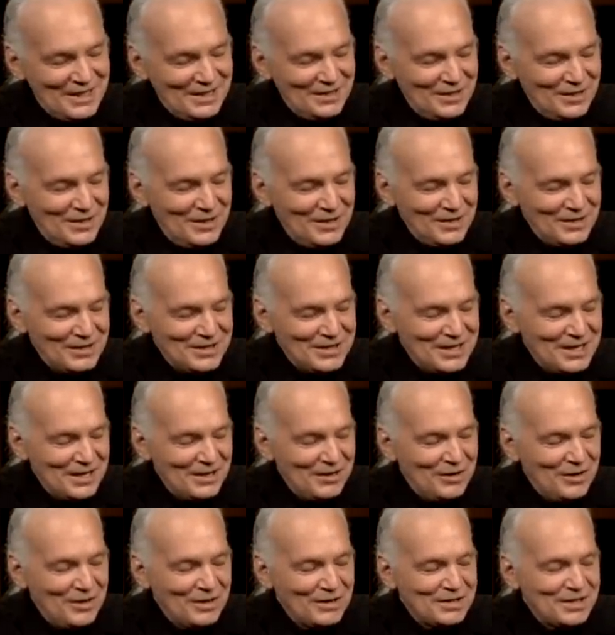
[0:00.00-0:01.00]
It's got a
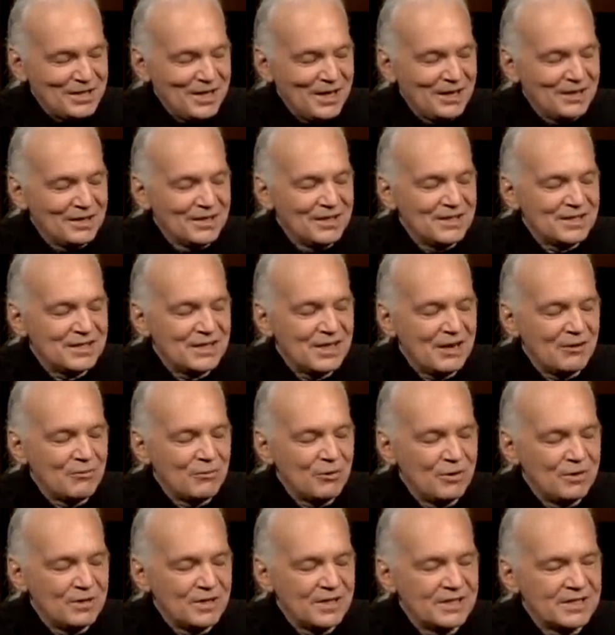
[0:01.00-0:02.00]
long title. This I
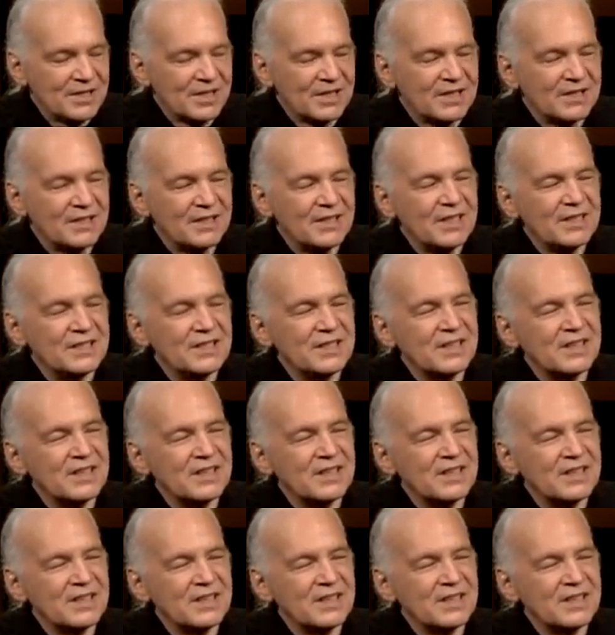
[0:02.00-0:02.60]
wrote as